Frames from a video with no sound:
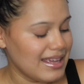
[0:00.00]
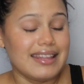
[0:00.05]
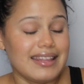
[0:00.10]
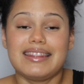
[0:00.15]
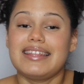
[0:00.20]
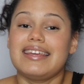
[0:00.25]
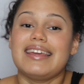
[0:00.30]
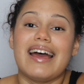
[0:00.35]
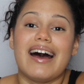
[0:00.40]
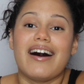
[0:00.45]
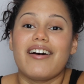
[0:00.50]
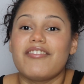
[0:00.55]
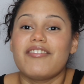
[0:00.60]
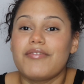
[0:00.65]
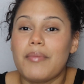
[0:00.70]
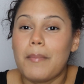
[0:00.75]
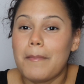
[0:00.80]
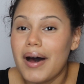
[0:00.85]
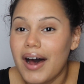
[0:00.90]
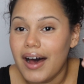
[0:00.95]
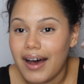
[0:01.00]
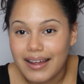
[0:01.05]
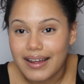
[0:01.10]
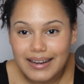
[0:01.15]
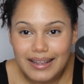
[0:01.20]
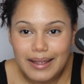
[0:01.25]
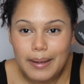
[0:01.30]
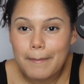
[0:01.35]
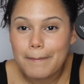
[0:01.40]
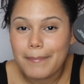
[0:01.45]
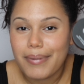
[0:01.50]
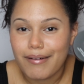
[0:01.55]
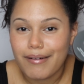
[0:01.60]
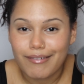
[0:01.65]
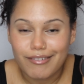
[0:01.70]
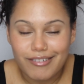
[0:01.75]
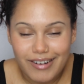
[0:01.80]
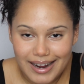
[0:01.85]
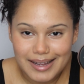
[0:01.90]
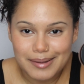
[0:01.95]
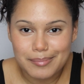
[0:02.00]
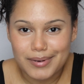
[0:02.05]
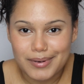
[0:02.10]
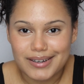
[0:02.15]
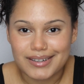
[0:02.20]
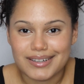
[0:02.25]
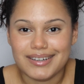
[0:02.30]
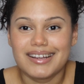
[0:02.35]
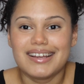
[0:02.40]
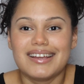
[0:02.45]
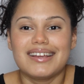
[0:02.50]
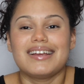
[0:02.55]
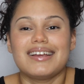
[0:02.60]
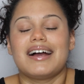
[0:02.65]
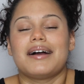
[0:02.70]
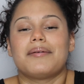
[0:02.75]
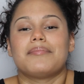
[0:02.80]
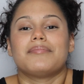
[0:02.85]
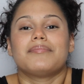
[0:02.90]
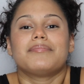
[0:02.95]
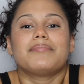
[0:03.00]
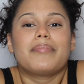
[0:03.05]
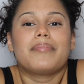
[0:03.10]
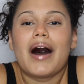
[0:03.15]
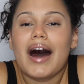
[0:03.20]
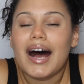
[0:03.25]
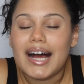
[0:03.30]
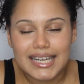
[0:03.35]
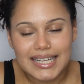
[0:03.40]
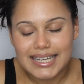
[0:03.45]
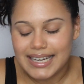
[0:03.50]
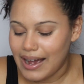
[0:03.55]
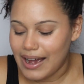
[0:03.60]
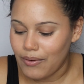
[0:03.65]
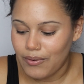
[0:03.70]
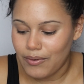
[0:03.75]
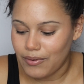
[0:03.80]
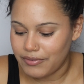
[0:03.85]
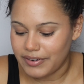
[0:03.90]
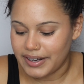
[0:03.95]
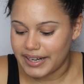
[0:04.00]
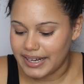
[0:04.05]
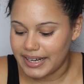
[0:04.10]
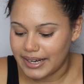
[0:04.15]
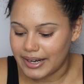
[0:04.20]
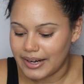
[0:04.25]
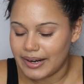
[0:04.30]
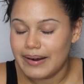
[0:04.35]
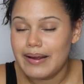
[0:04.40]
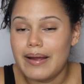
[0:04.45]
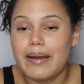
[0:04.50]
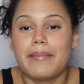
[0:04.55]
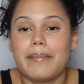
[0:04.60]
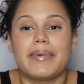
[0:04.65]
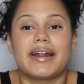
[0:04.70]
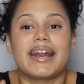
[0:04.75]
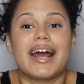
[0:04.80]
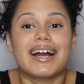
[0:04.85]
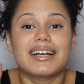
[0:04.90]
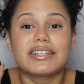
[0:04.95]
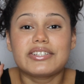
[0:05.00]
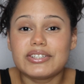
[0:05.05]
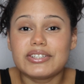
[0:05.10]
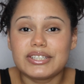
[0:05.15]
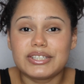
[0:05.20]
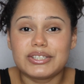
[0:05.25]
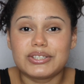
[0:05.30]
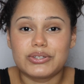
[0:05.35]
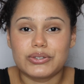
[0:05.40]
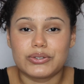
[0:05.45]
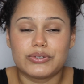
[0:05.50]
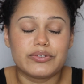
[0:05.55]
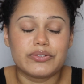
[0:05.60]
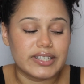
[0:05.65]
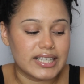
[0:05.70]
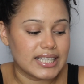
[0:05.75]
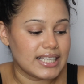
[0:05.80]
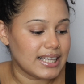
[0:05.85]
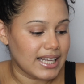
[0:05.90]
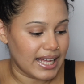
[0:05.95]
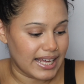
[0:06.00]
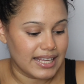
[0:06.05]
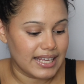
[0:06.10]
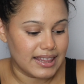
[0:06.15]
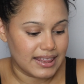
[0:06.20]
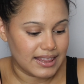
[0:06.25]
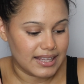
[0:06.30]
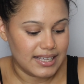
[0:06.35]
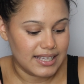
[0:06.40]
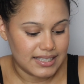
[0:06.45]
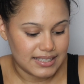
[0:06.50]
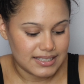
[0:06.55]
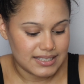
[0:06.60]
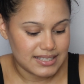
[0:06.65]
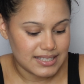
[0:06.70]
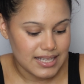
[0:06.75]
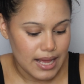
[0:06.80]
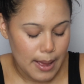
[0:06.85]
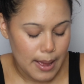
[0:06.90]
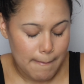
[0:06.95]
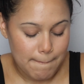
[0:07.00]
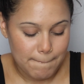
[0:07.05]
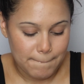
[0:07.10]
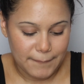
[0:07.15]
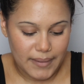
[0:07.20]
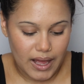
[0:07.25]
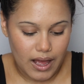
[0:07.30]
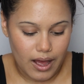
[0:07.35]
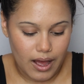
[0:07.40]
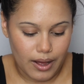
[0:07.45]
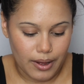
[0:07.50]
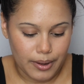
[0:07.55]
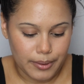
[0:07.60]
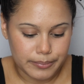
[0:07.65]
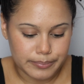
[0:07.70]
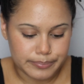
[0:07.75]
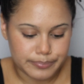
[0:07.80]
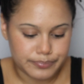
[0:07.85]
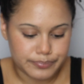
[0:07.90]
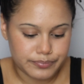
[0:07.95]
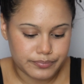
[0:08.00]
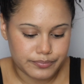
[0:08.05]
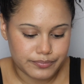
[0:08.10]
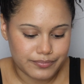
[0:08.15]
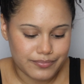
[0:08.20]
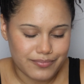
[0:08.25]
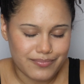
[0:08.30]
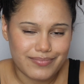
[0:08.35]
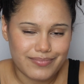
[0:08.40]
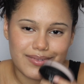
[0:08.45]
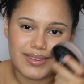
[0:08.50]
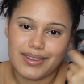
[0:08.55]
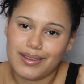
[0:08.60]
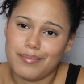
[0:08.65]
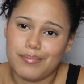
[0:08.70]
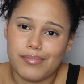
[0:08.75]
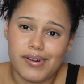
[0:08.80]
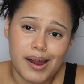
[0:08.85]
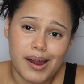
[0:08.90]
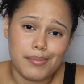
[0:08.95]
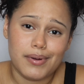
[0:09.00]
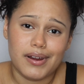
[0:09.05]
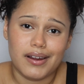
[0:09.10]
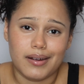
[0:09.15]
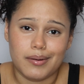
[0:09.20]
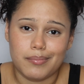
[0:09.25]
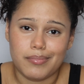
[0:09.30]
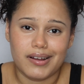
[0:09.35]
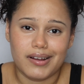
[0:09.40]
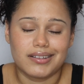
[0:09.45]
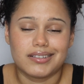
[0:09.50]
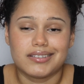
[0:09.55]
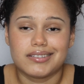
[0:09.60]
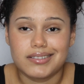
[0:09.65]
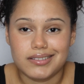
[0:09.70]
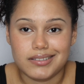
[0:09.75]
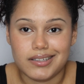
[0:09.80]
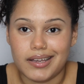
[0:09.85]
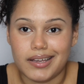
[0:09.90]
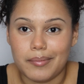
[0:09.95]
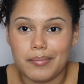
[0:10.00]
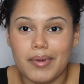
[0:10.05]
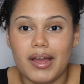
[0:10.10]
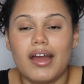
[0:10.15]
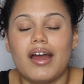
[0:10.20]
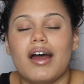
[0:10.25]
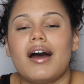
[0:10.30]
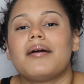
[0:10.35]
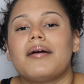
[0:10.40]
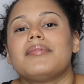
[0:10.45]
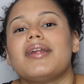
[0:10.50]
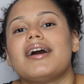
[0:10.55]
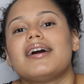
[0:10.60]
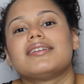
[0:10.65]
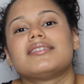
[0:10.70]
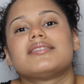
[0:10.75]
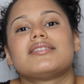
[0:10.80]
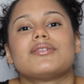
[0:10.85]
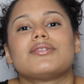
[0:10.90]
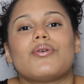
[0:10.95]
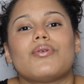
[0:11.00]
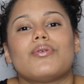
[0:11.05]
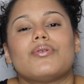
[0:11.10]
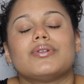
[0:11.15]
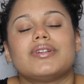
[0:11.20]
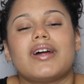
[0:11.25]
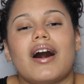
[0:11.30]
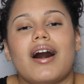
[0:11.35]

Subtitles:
the e.l.f. Putty Primer. I'm puttied out over here, but I actually do really like these. Primer I could probably skip. I'm not sold